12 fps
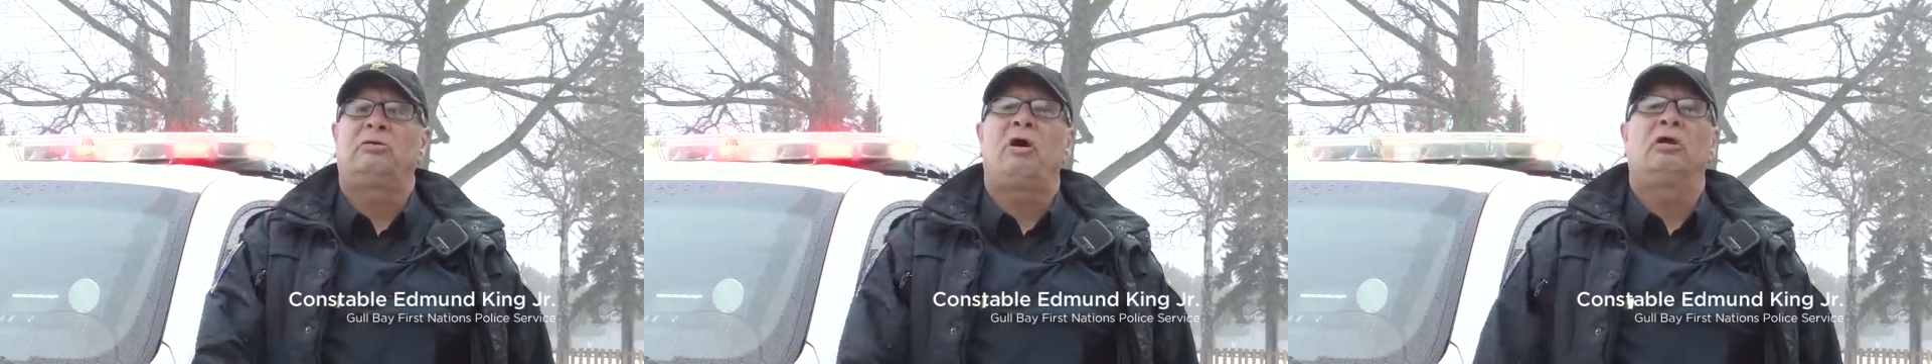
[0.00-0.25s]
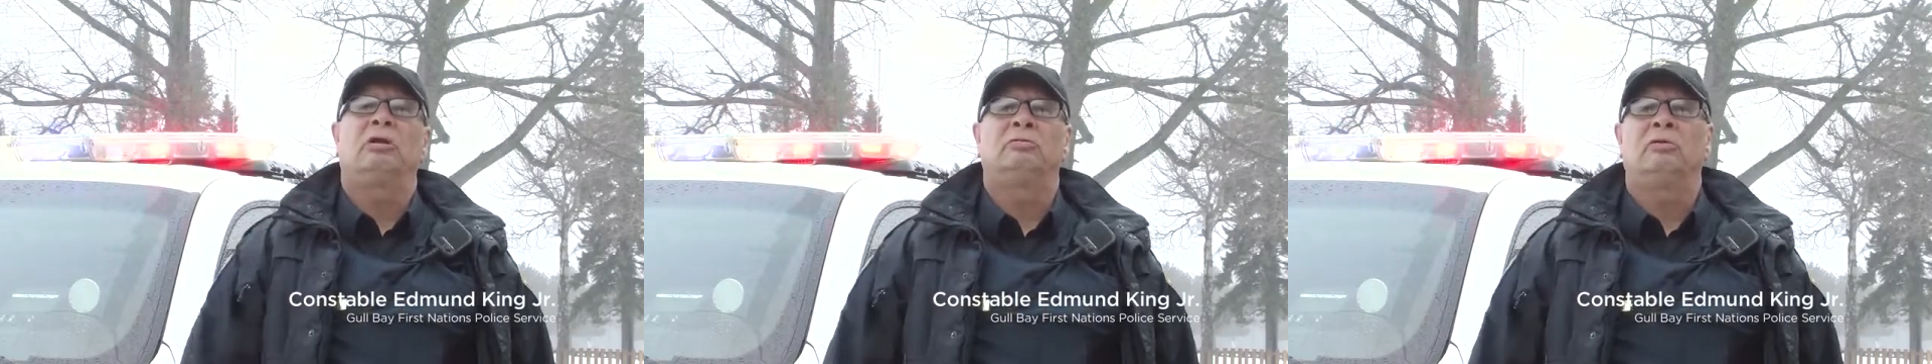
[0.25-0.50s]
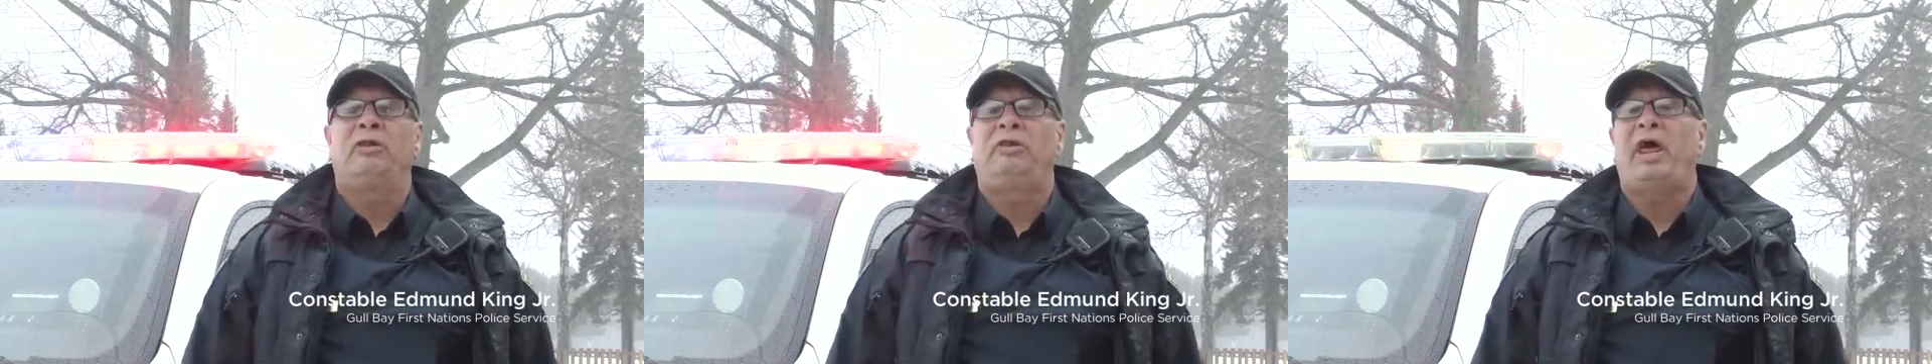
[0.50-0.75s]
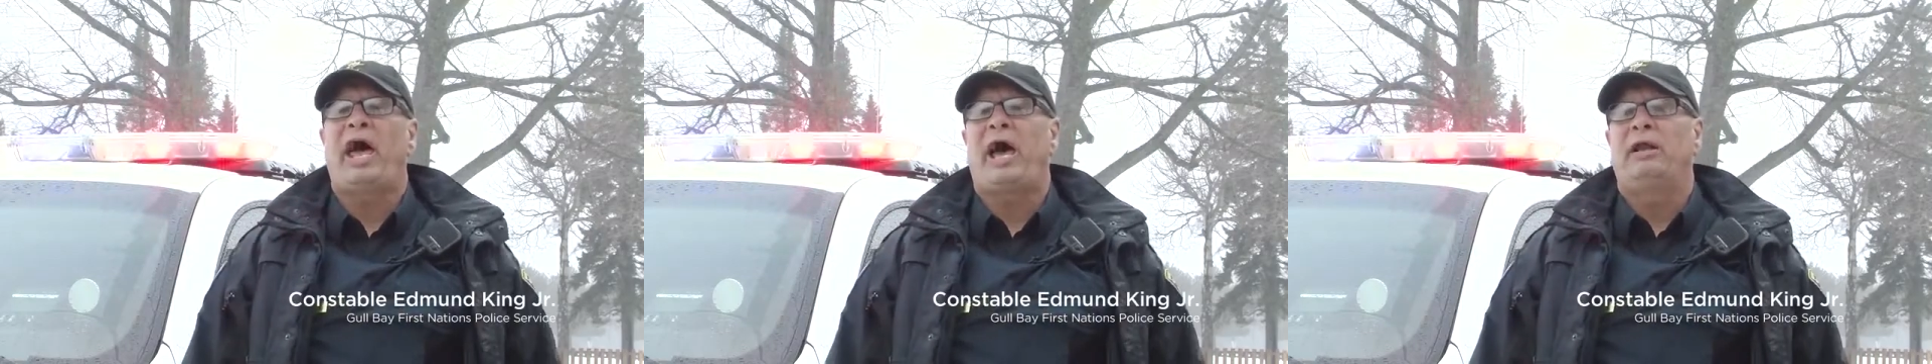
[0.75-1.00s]
struggled with
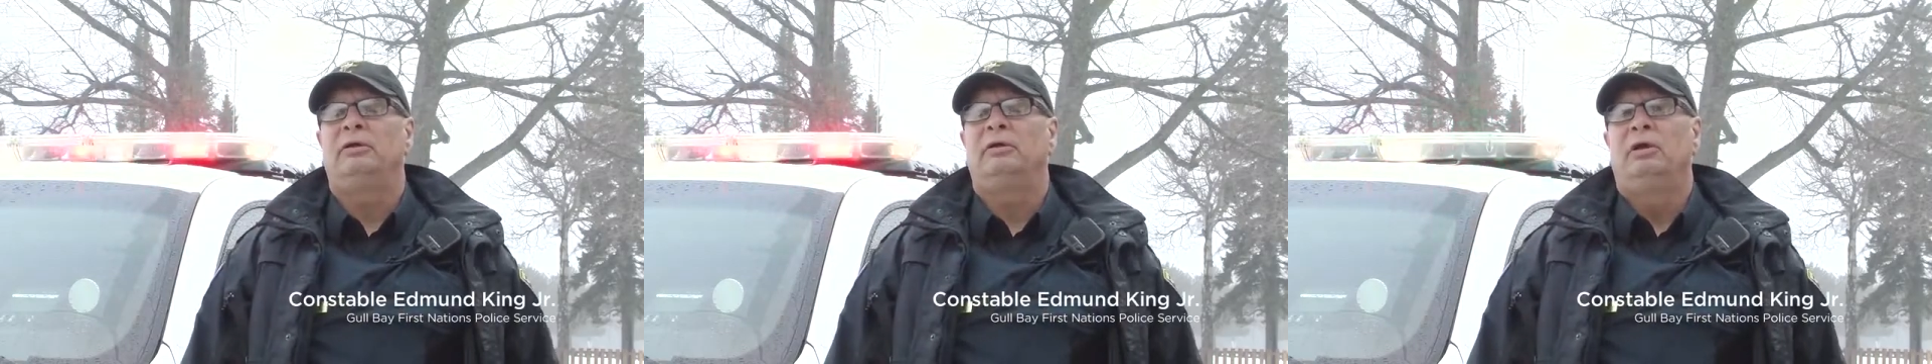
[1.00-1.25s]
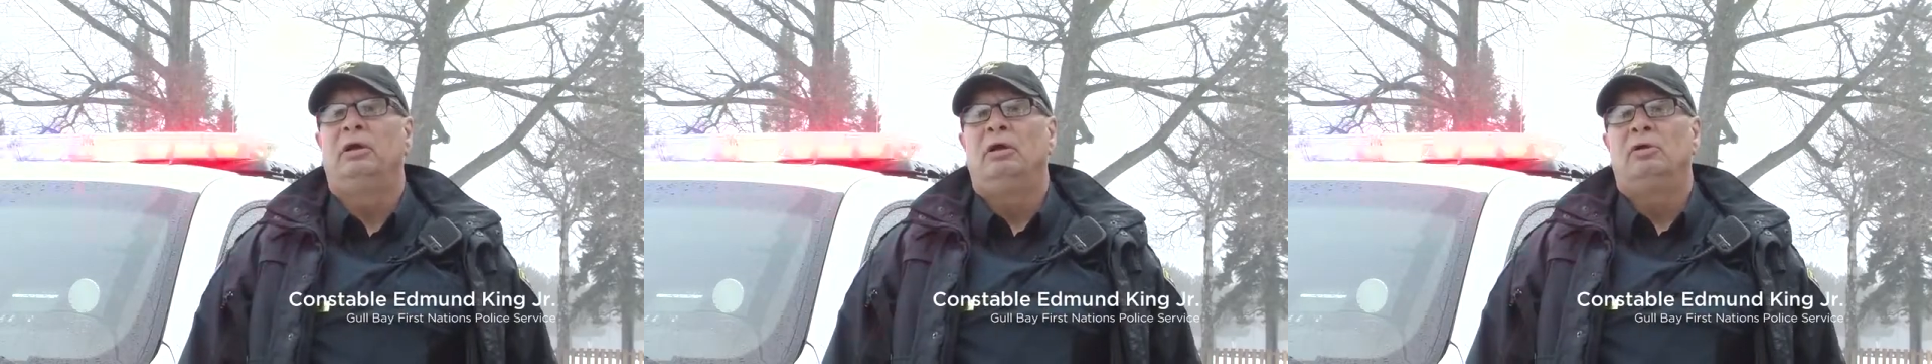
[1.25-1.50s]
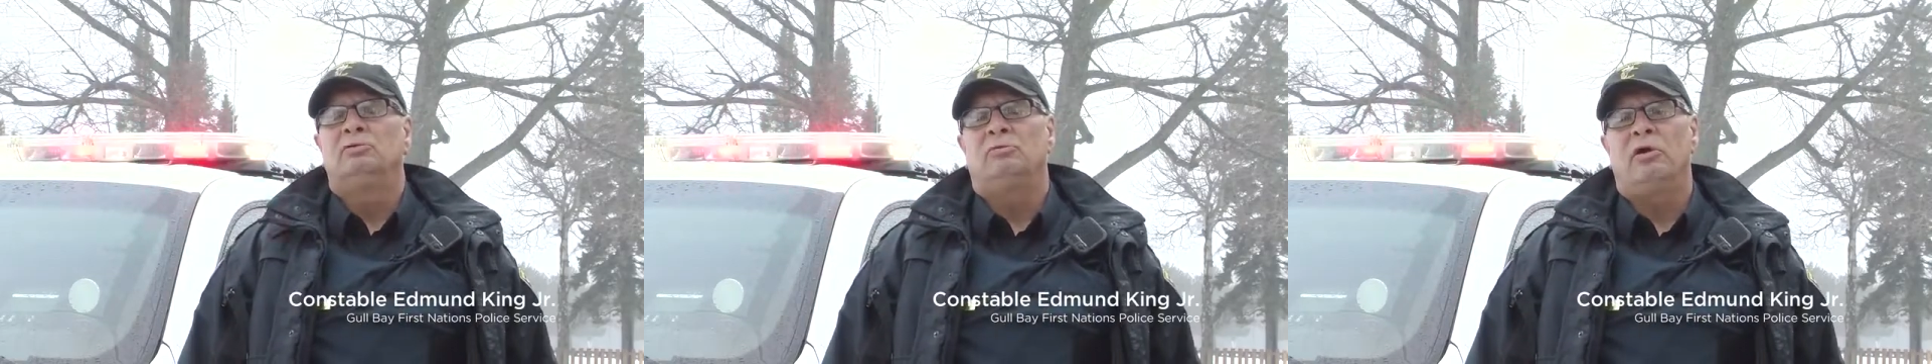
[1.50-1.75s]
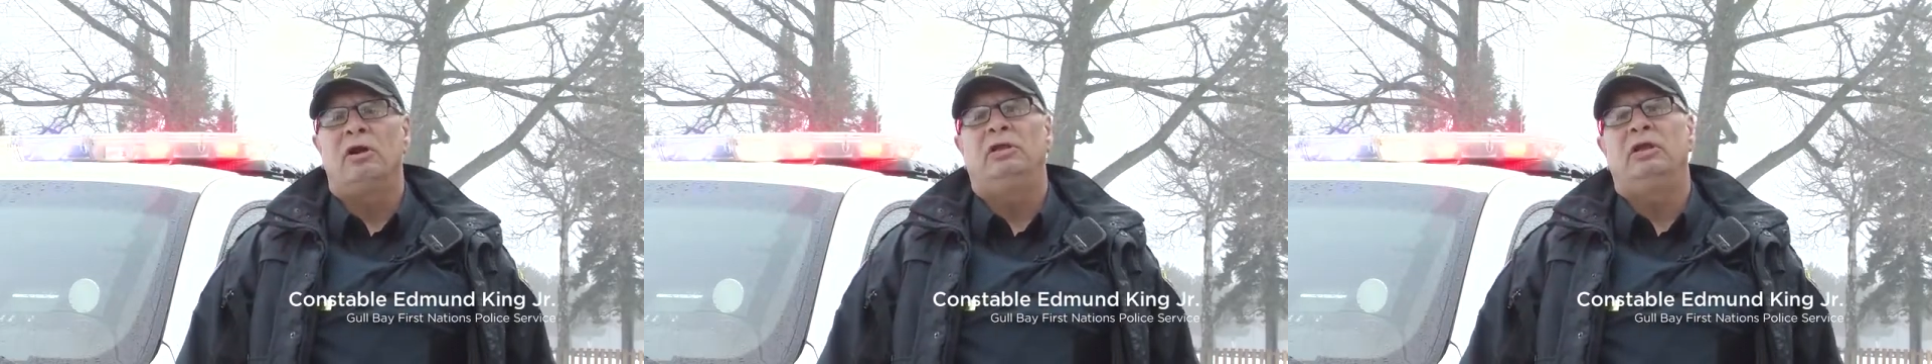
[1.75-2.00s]
that. So
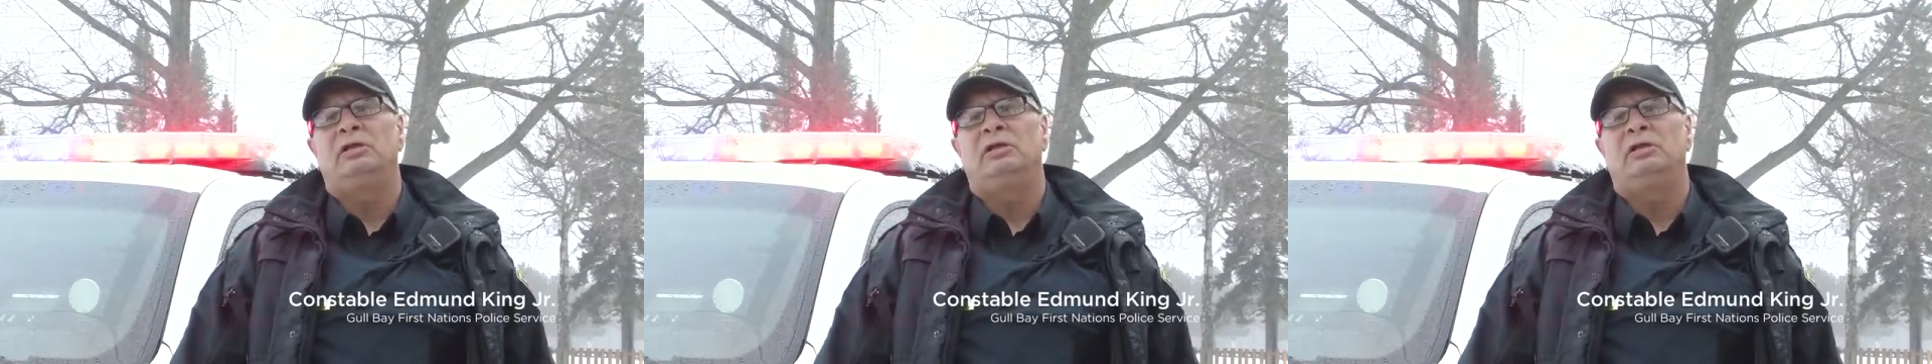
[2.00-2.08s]
one of the